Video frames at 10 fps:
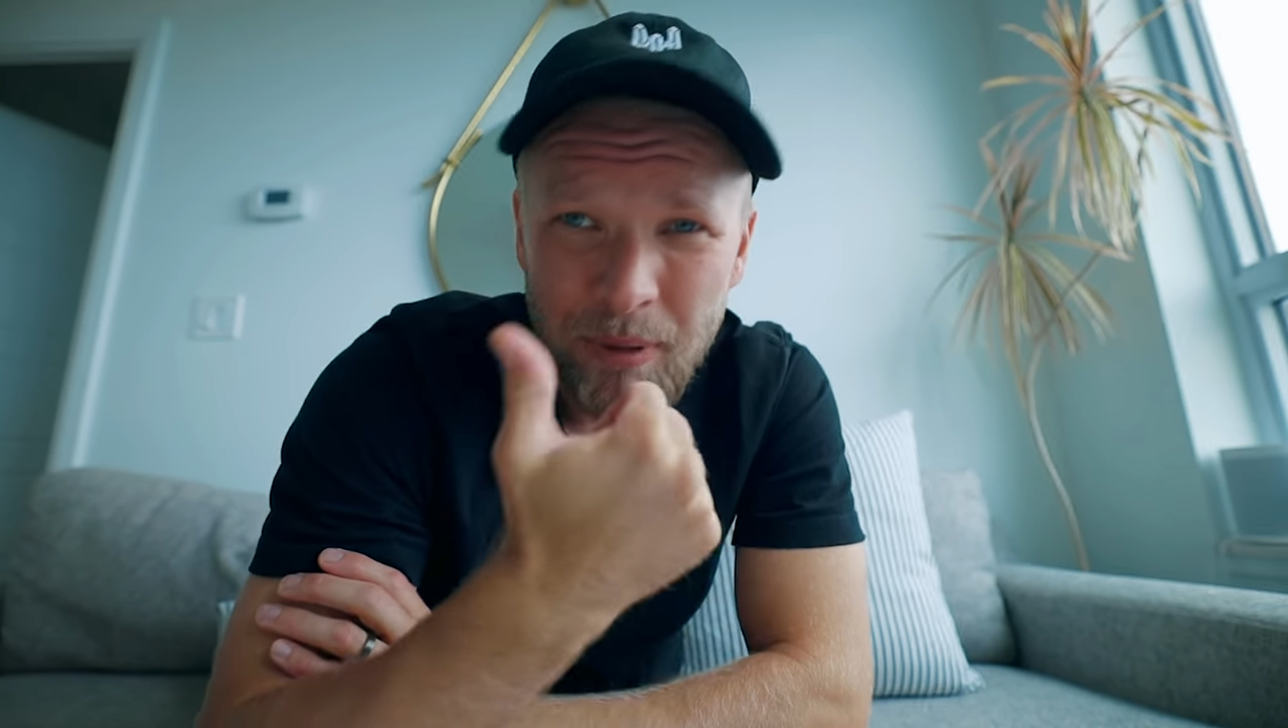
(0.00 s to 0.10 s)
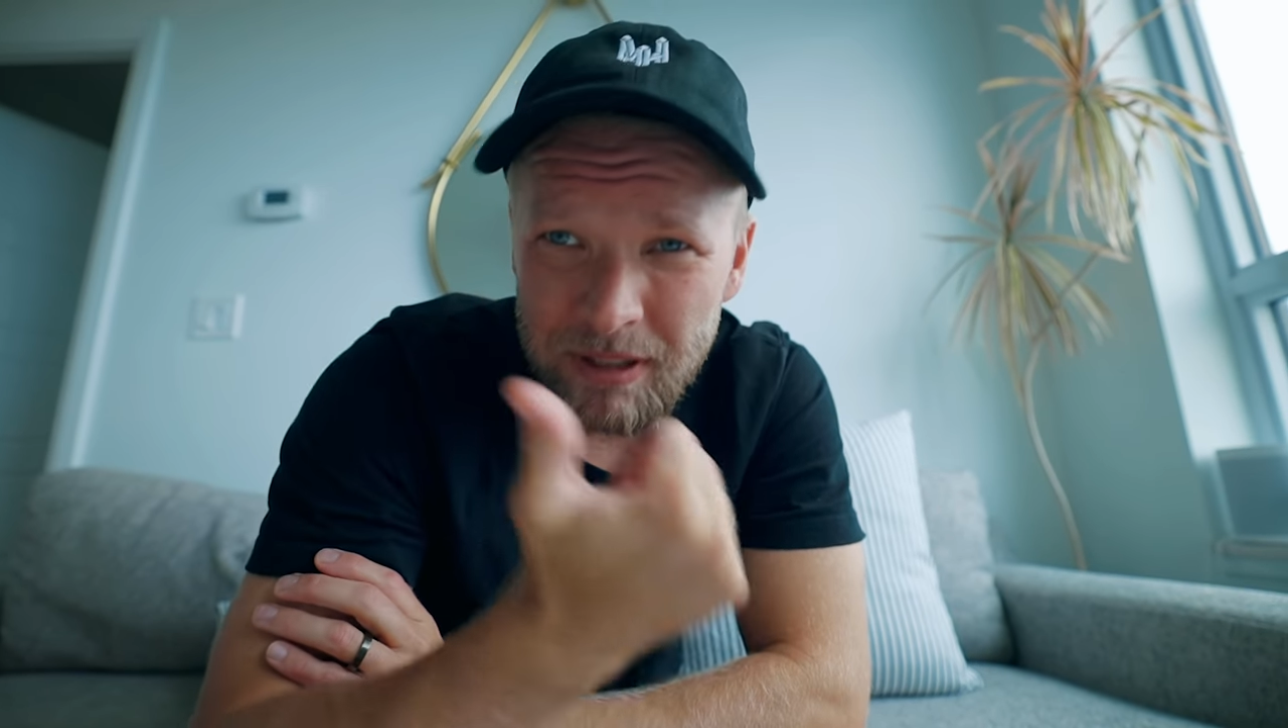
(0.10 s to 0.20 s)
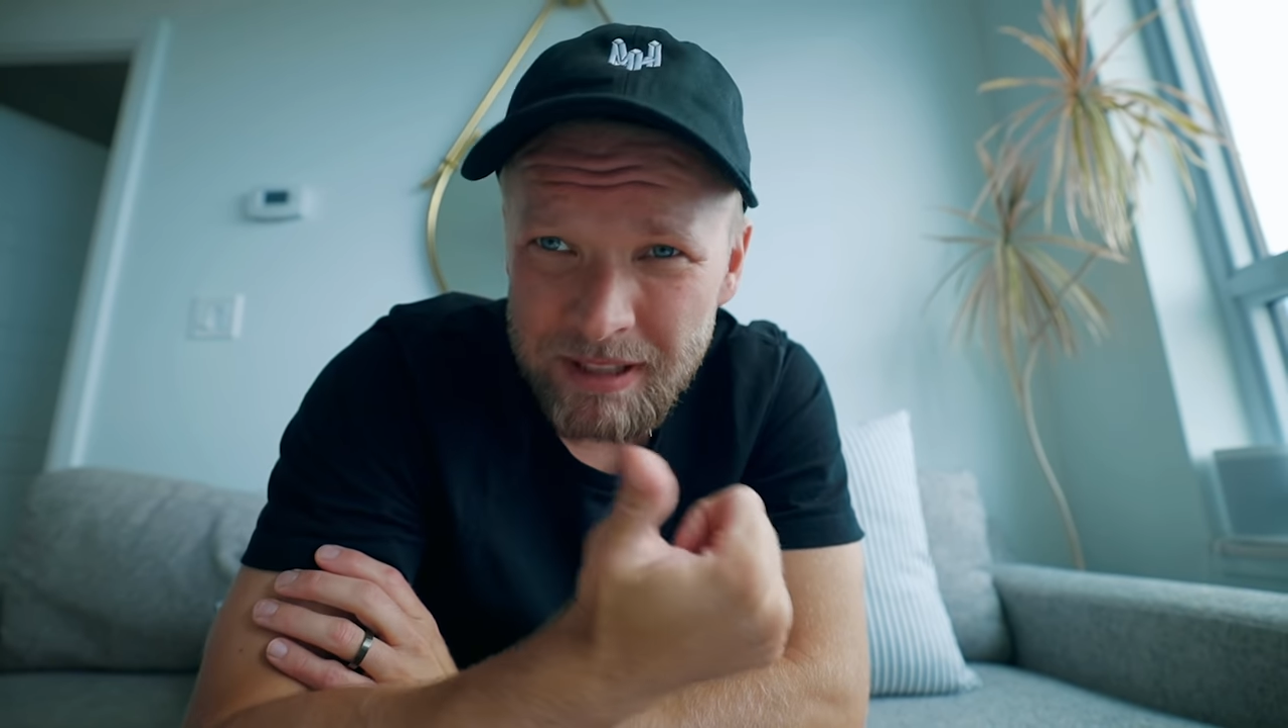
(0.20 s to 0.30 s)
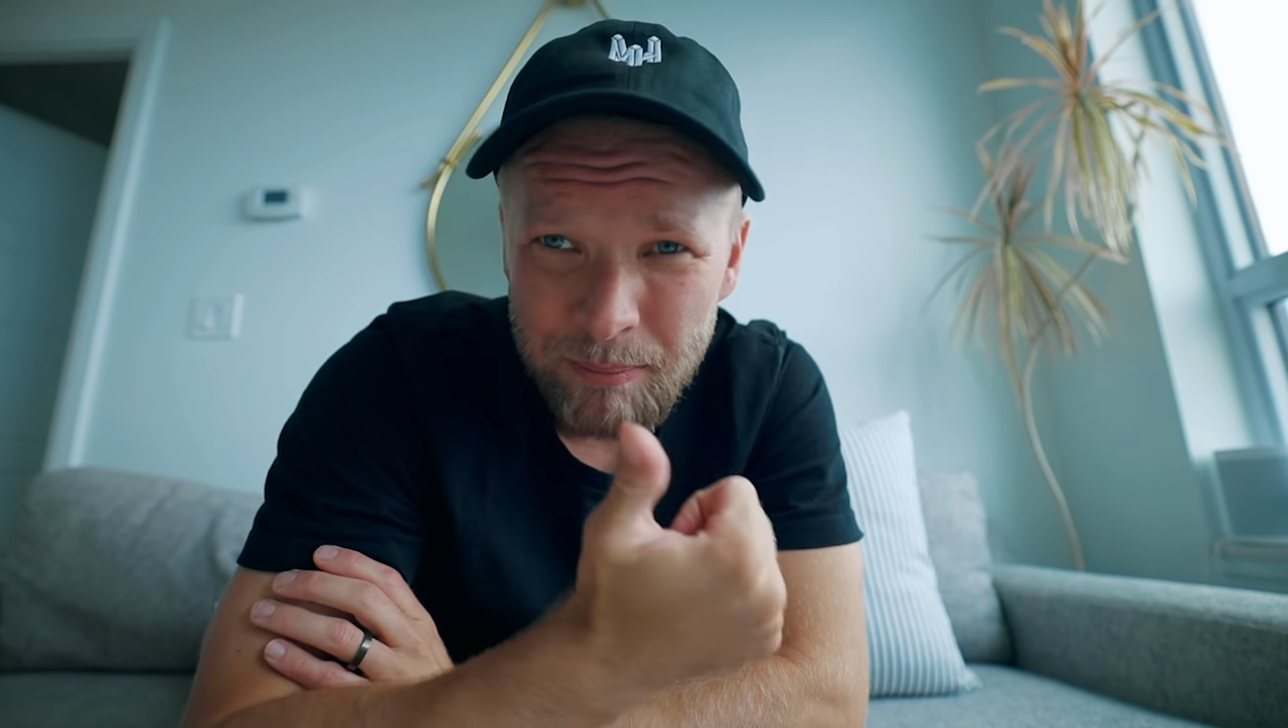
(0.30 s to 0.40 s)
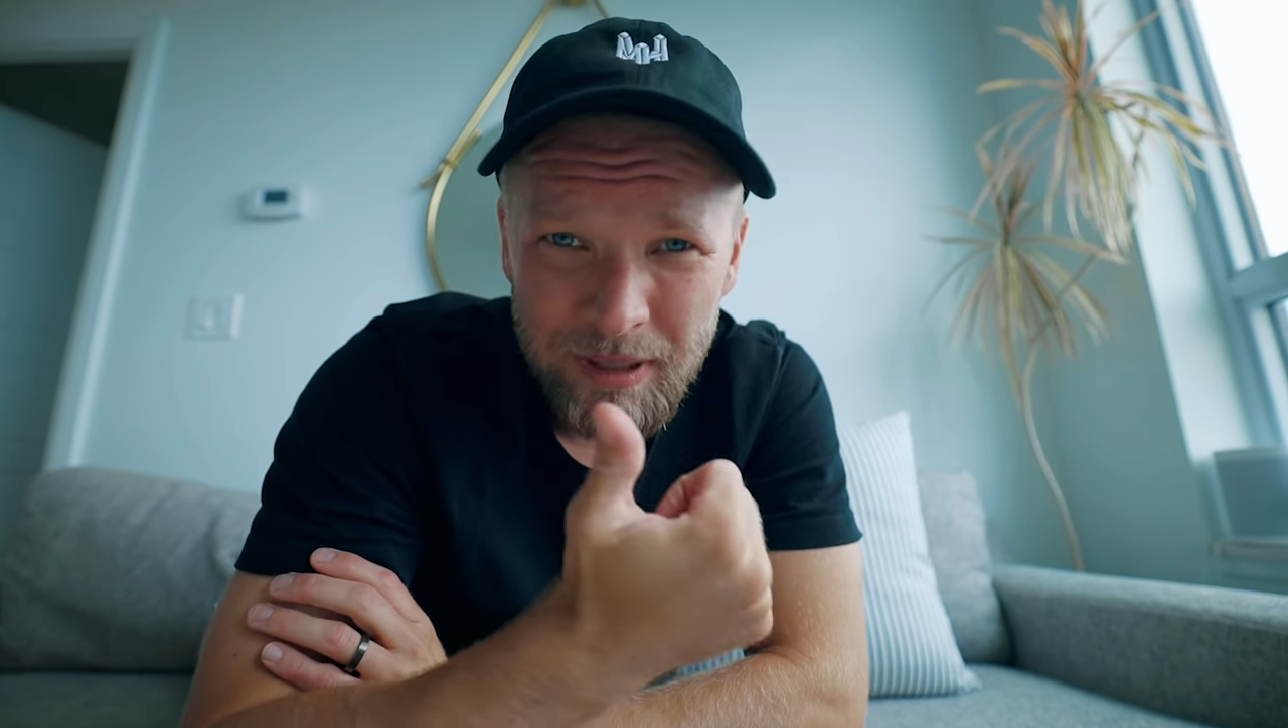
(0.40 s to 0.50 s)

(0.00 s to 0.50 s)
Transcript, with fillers: building